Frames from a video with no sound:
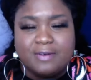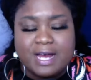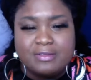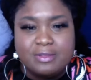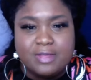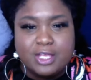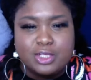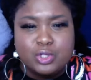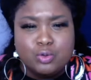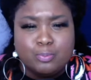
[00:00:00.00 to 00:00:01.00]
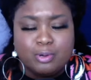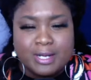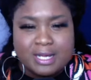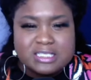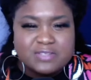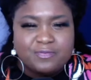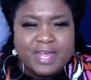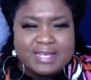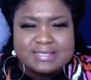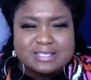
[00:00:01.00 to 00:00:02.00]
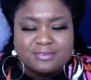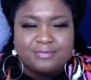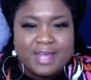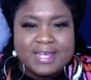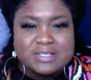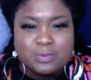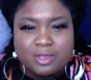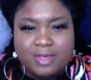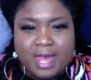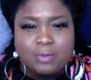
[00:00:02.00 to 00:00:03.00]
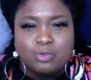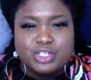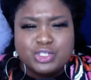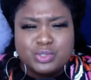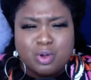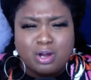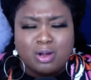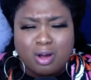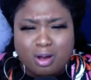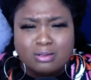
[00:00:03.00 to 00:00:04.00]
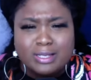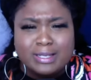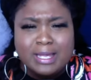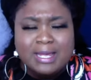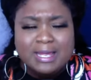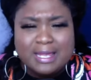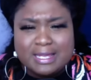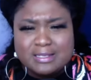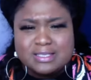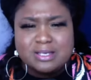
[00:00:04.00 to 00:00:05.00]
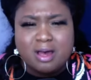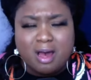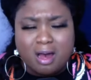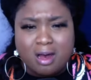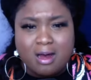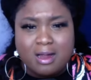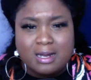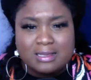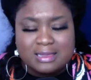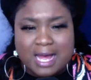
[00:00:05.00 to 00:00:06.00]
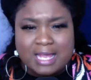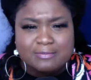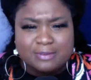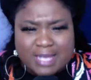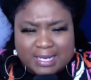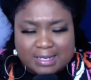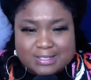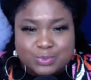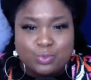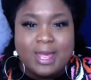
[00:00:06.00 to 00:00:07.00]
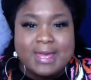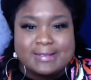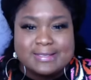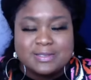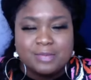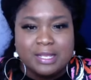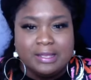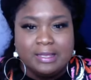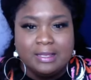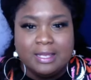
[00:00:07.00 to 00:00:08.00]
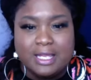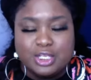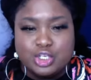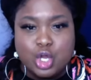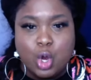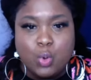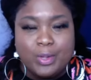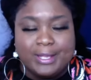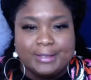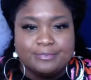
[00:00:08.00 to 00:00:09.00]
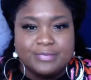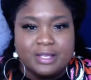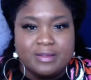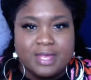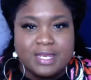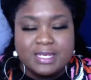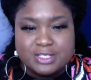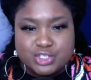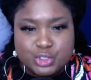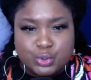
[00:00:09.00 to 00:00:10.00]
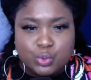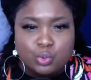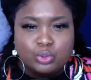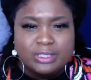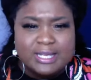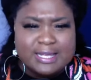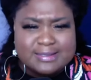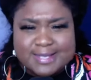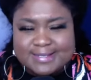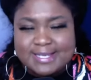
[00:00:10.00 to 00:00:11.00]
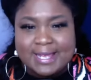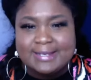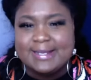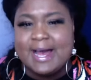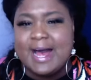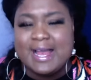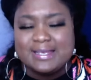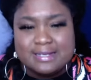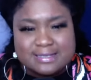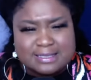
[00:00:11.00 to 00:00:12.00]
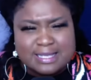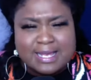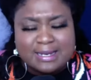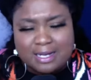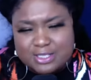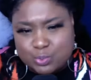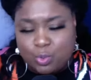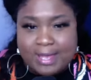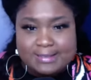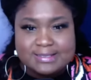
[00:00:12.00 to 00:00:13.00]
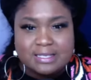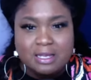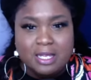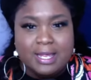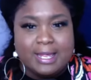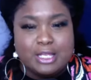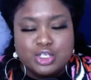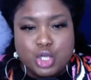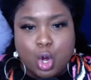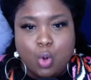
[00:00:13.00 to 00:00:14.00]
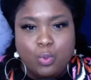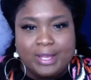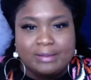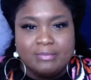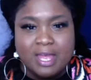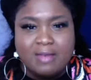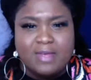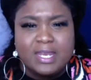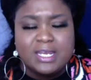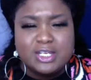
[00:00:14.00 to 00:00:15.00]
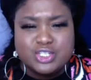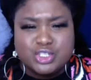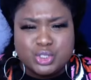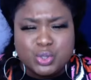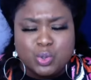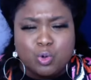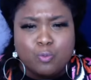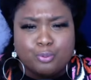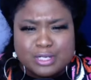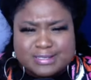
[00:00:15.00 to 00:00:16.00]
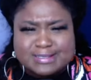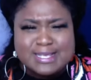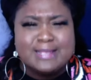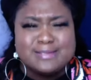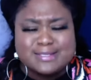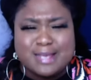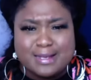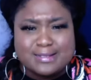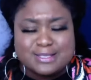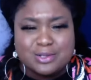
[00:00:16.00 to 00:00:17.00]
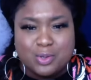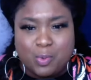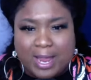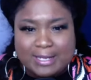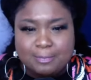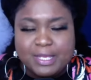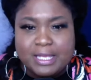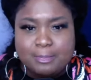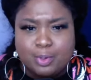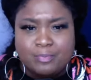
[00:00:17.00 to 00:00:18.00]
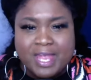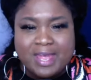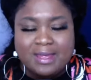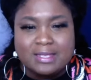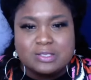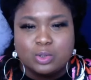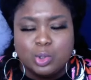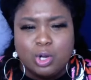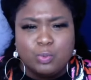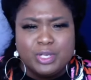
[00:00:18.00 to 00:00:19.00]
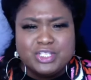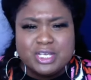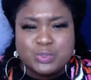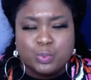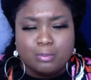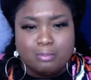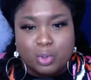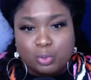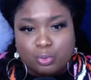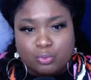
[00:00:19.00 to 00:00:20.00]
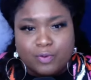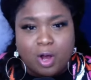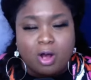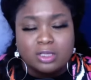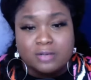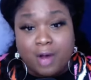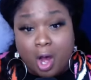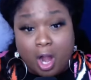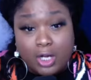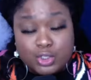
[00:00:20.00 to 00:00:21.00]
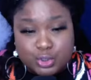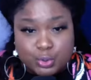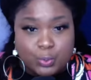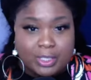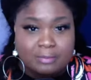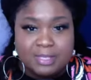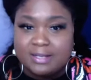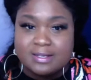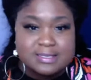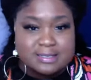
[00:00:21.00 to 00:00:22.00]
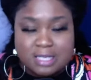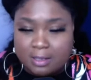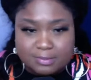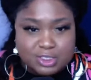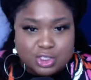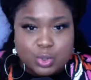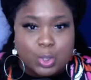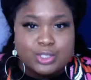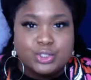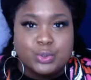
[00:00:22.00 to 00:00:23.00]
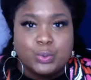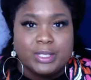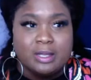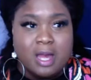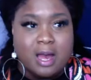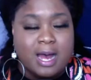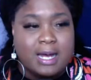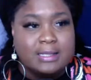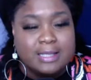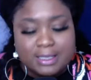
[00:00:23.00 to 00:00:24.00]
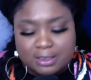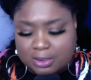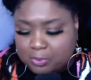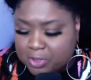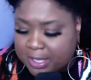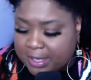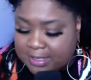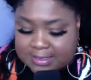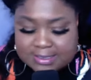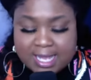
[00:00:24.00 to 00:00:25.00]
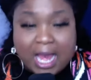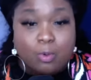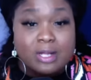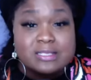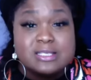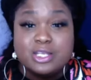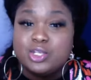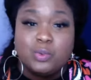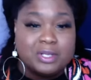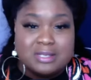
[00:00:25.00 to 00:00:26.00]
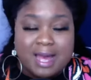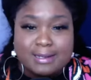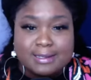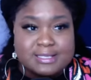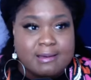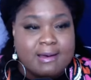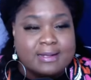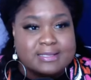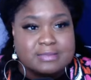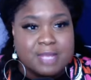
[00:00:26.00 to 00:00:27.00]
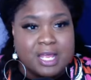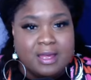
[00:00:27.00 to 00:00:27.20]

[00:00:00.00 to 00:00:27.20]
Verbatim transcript: Father, that you bring us face to face with that which you are calling into our life. Let us rest in knowing that it is you who leads us and guide us. Let us rest in knowing that it is you who presents us to the right people. And so, Lord, we just remove all of our doing because it's up to your doing. Hallelujah. It is now unto you and not unto us.